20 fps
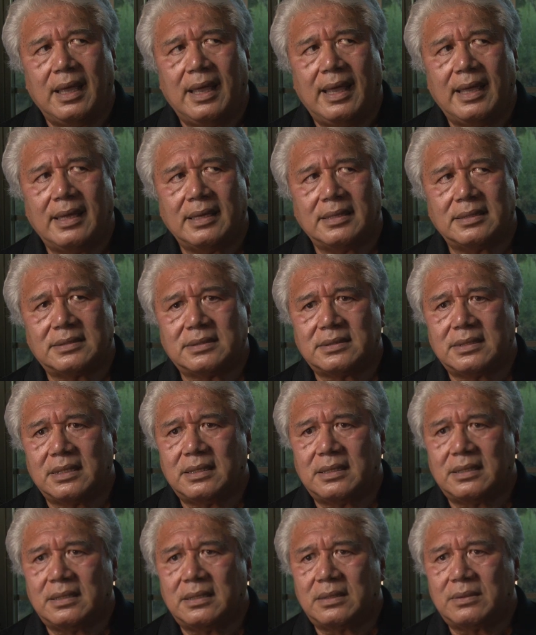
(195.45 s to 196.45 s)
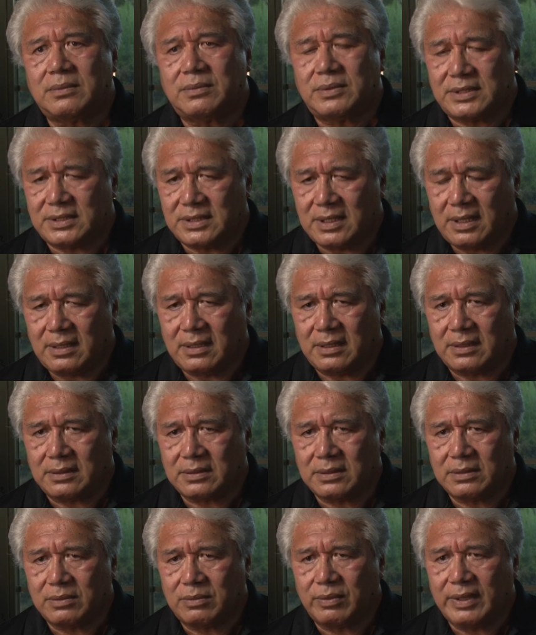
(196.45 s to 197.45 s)
As a
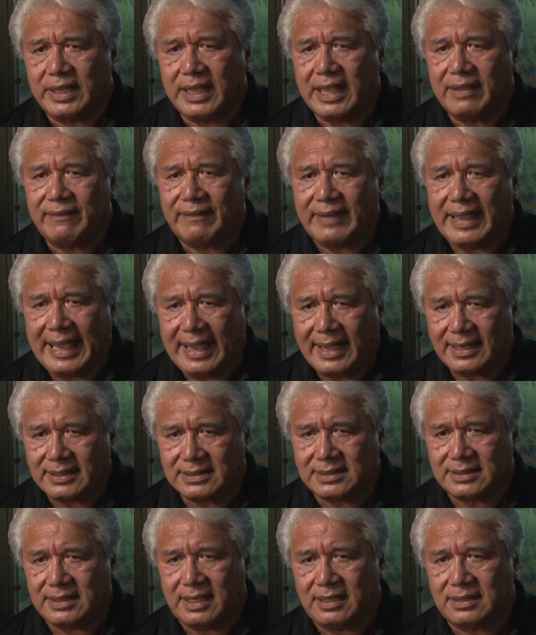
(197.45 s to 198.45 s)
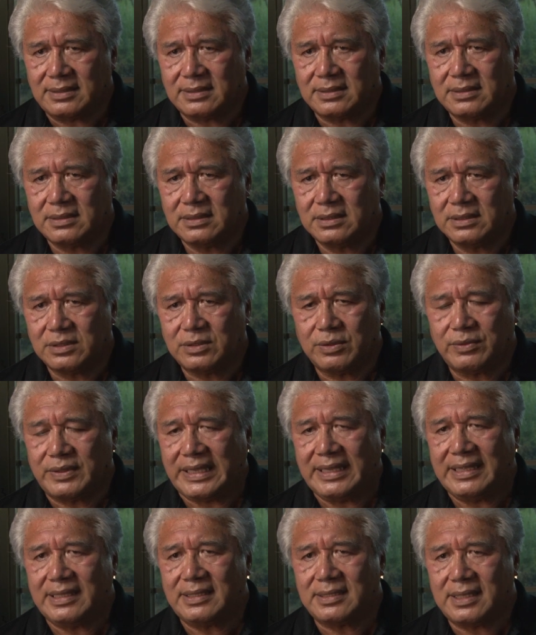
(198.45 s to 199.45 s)
result, we have access to
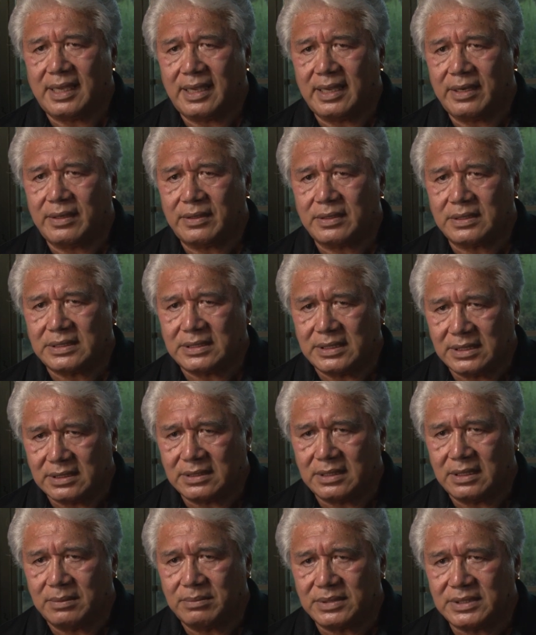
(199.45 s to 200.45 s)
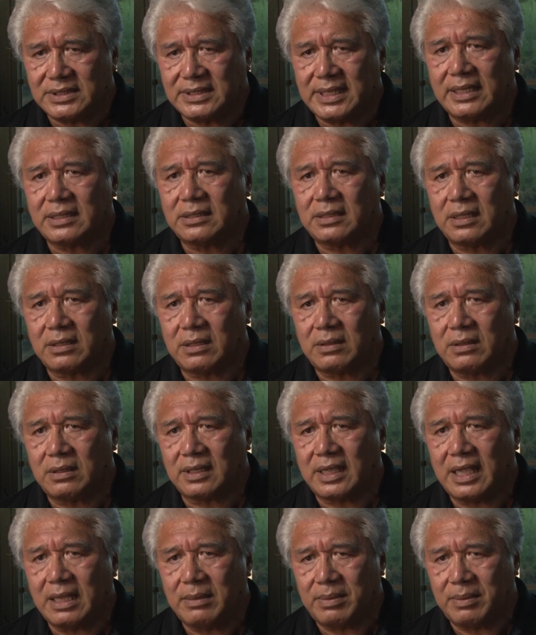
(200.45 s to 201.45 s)
the entire system's technical
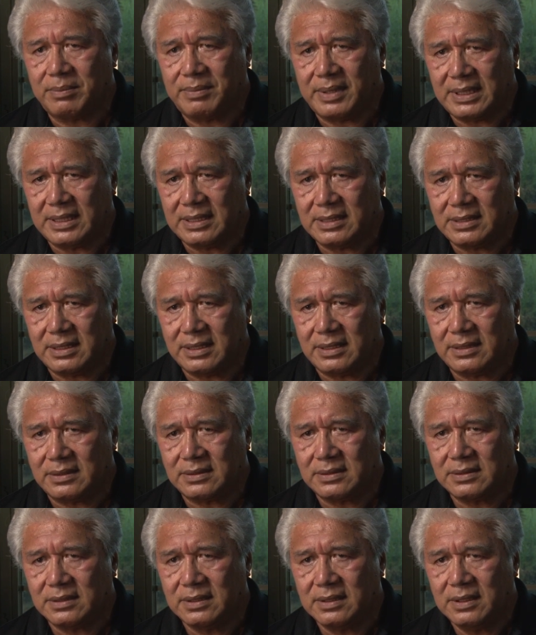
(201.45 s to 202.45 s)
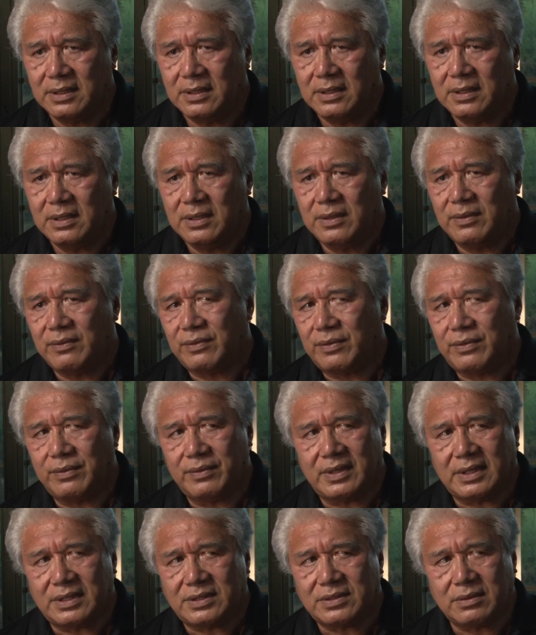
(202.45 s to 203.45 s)
capabilities
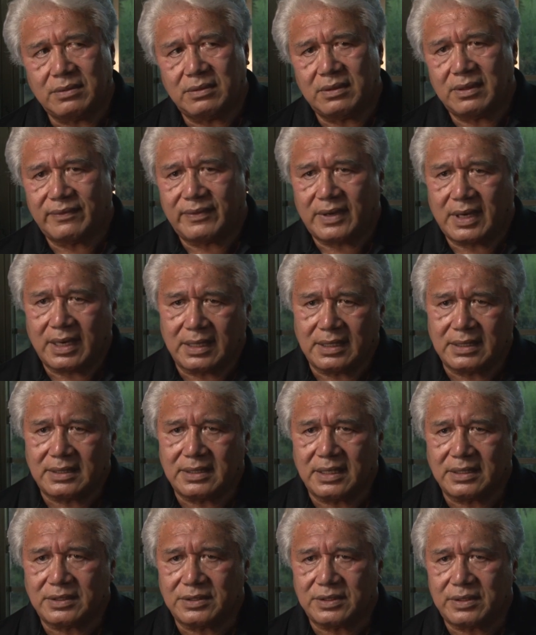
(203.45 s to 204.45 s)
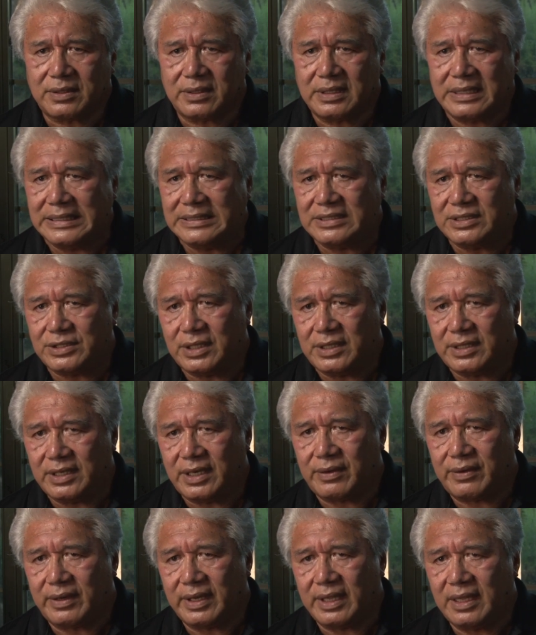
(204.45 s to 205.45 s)
through the School of Architecture,
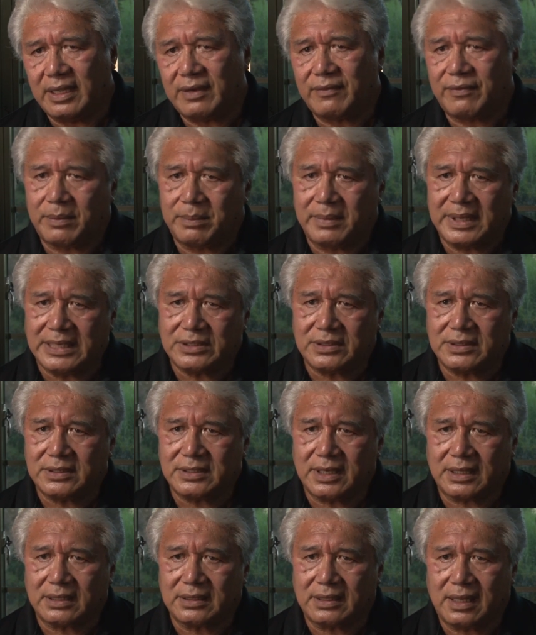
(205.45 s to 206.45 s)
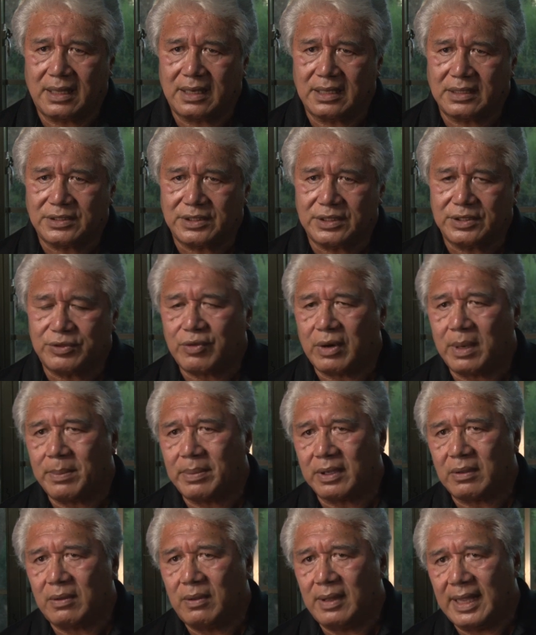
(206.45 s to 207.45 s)
Engineering, Information Technology,
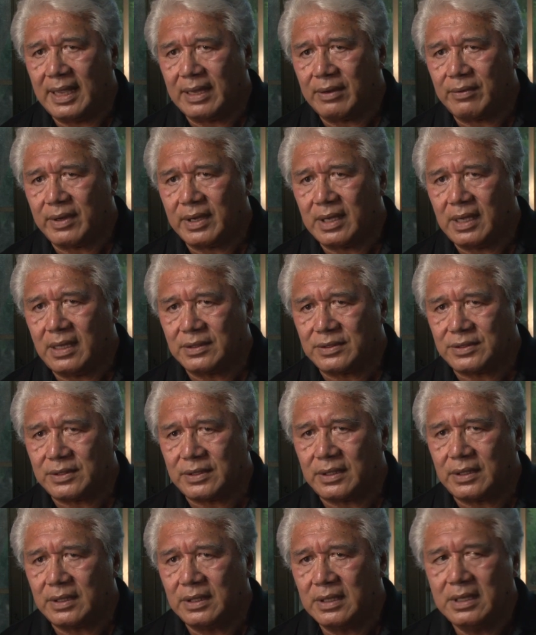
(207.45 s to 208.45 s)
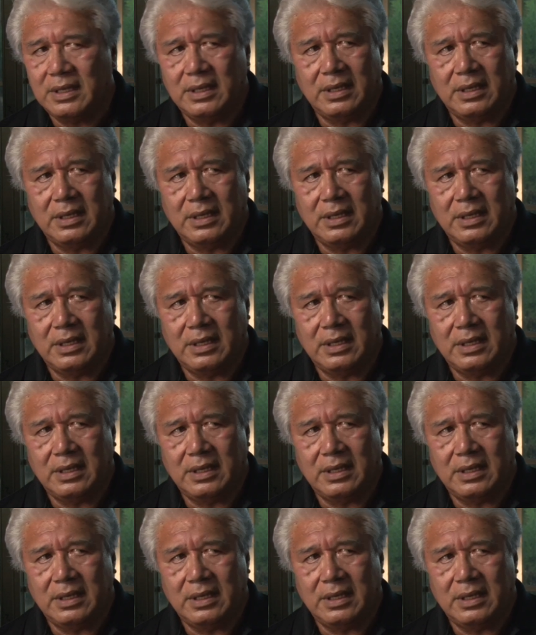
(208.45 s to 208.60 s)
Tropical Agriculture.